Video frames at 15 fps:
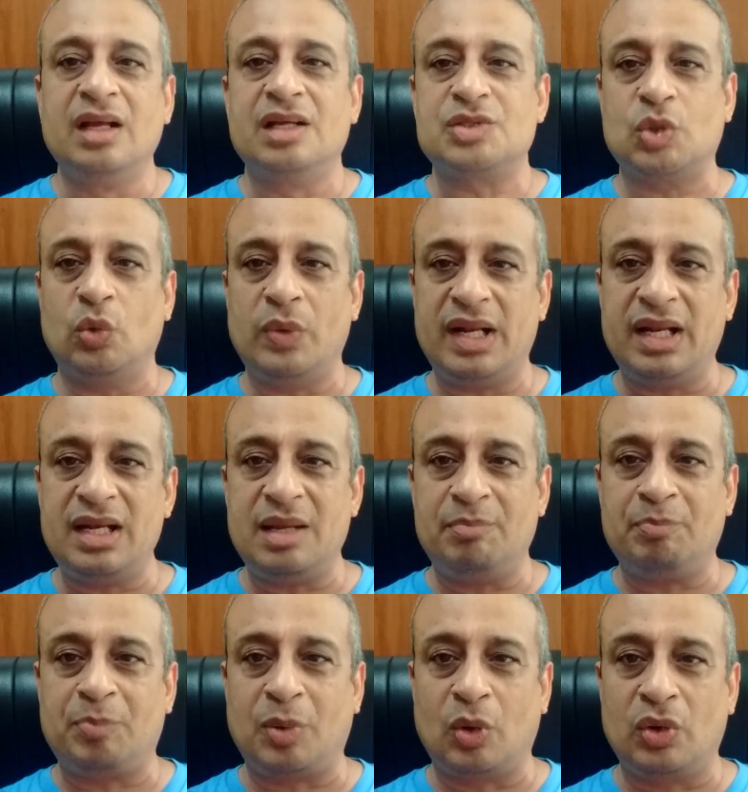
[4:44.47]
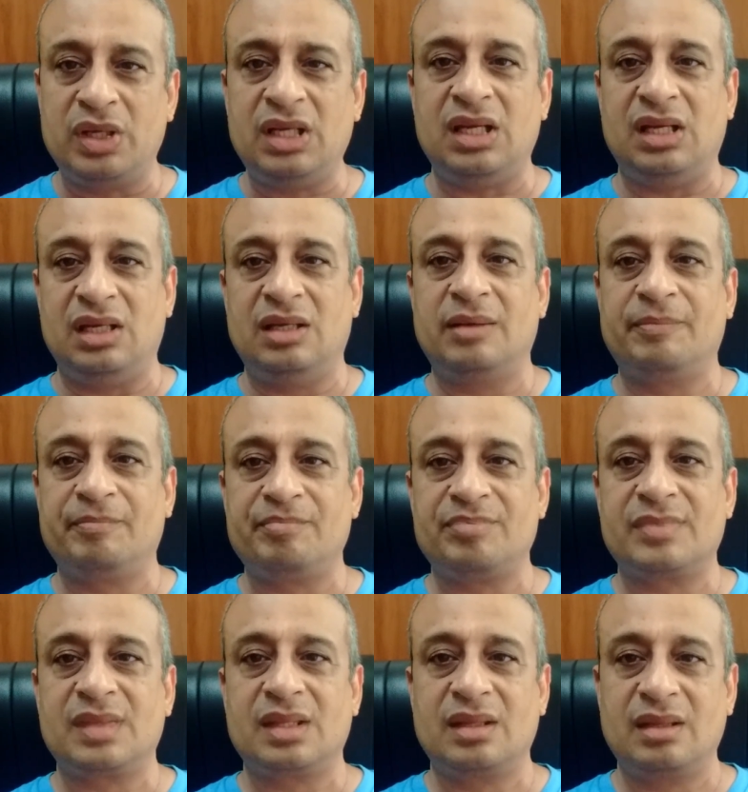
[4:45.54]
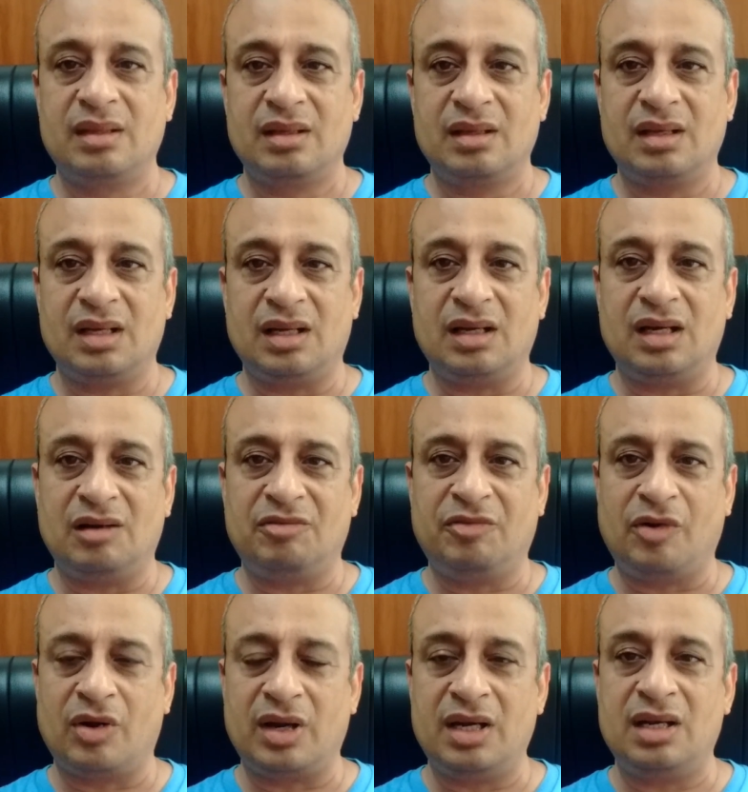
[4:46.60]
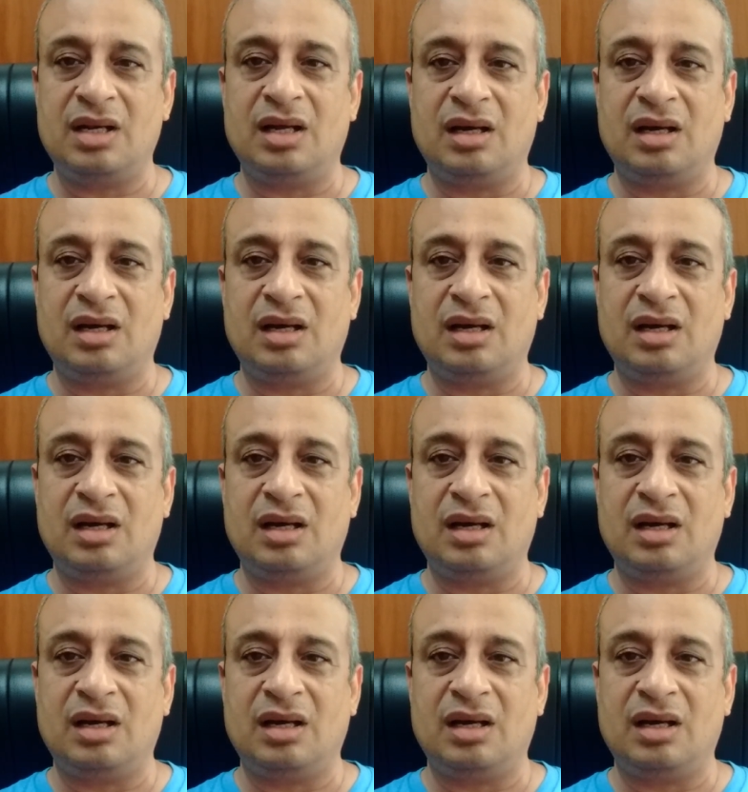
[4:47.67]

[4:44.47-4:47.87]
So when an employee, a foreign